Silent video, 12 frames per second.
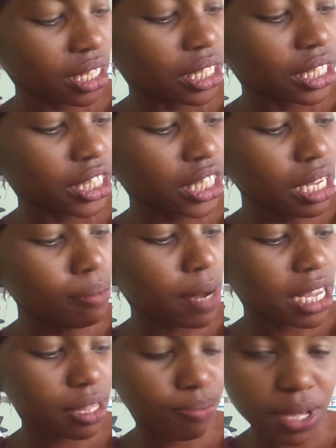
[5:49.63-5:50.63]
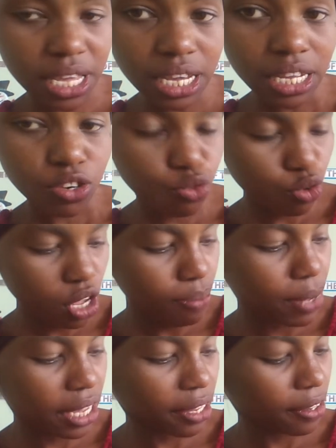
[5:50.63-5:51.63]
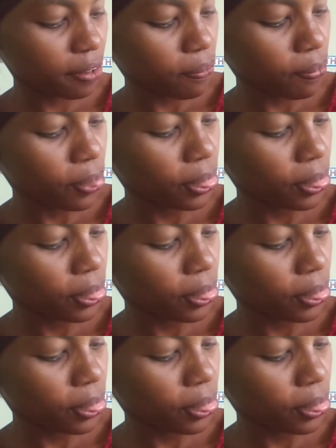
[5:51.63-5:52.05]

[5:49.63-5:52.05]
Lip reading: She must be dreaming.